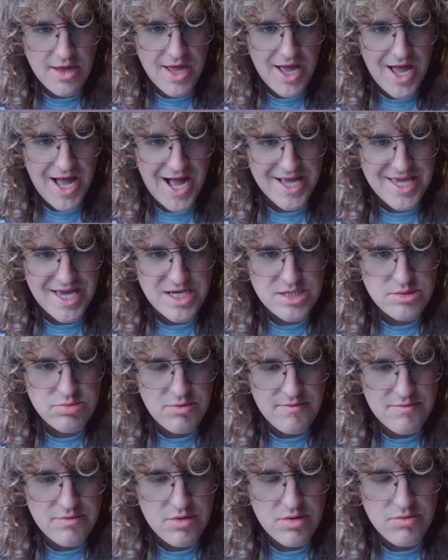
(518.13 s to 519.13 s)
I guess
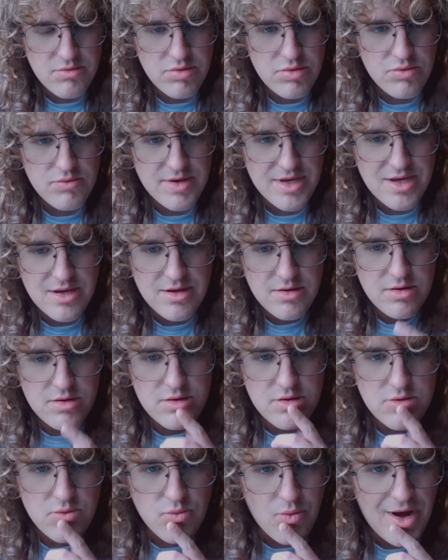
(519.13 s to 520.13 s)

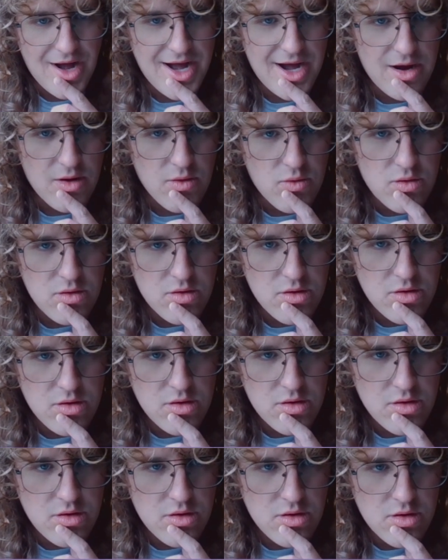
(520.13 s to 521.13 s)
wow.
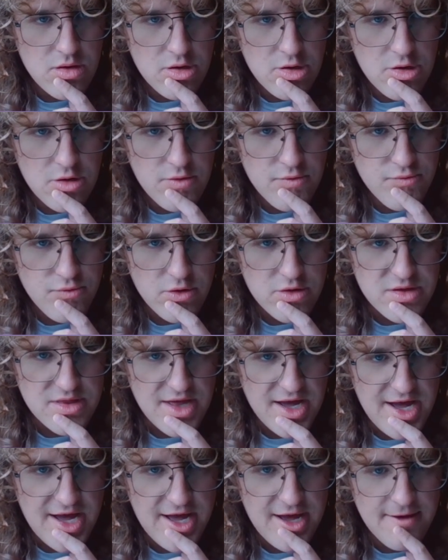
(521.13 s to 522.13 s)
Rook
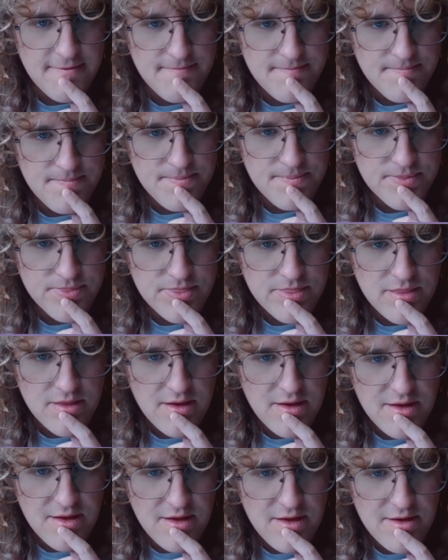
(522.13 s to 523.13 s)
there.
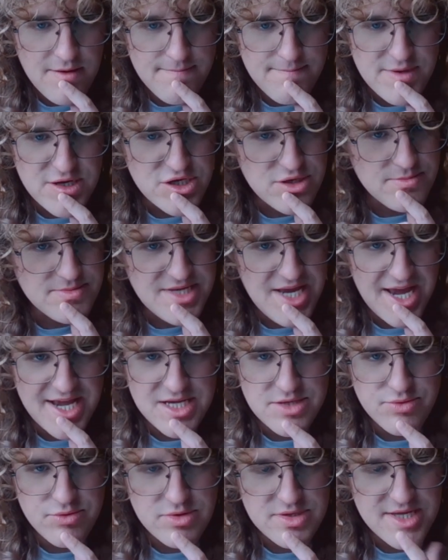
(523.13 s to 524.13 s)
Bishop
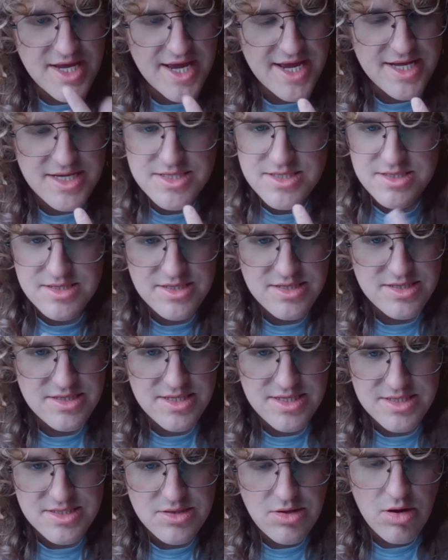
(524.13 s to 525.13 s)
takes, rook takes
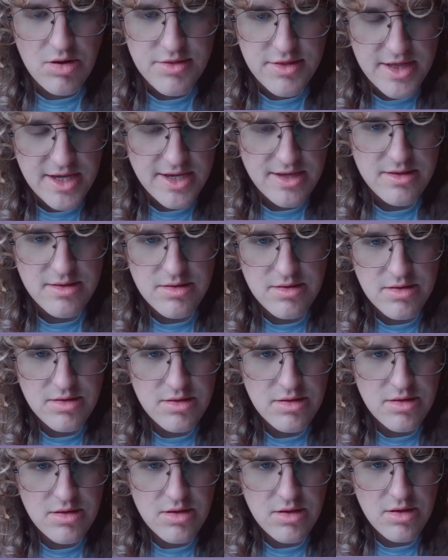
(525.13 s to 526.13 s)
is nothing.
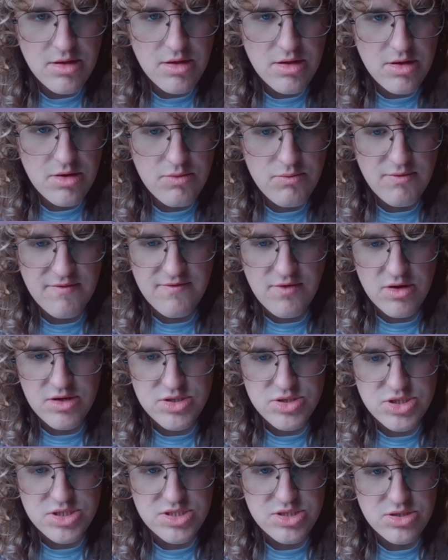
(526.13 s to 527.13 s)
We've got to
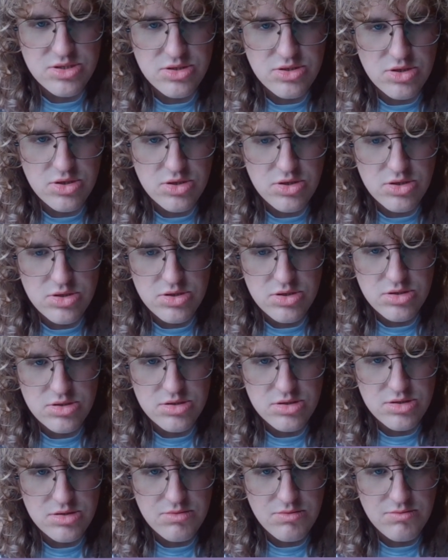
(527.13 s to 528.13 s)
just...
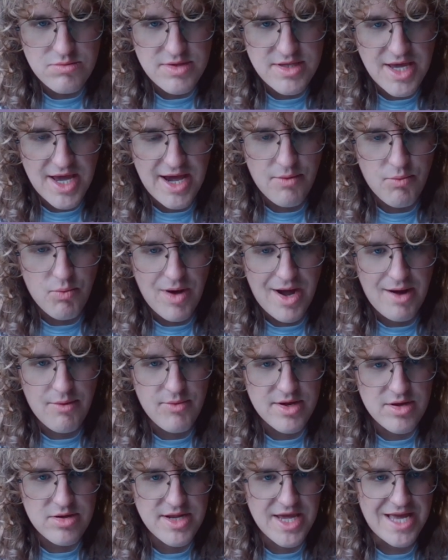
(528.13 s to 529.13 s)
Yeah, wow.
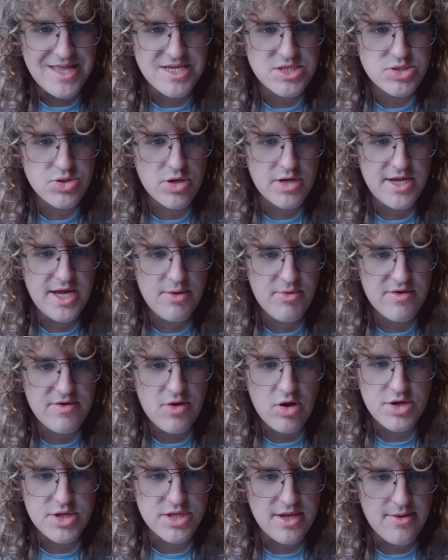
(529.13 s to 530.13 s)
We're going to get destroyed here. We've
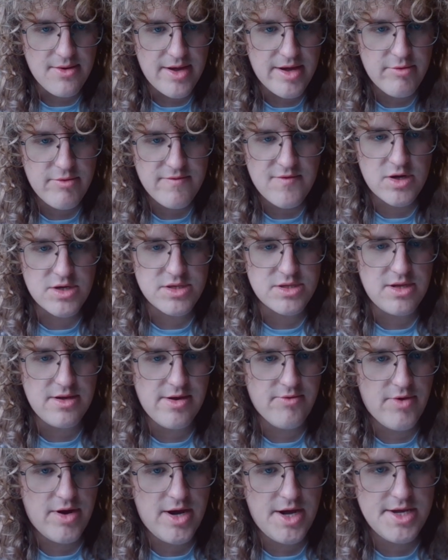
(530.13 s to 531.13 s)
got to do it. We've got to do
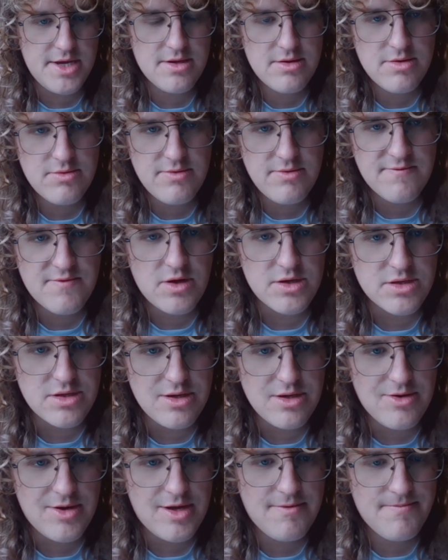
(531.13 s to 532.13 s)
it, right? We've got to
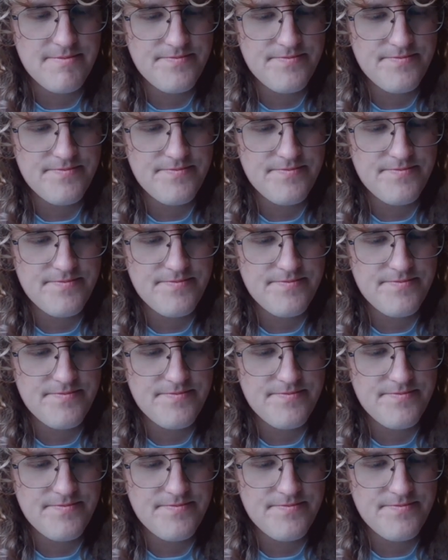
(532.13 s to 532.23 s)
do it.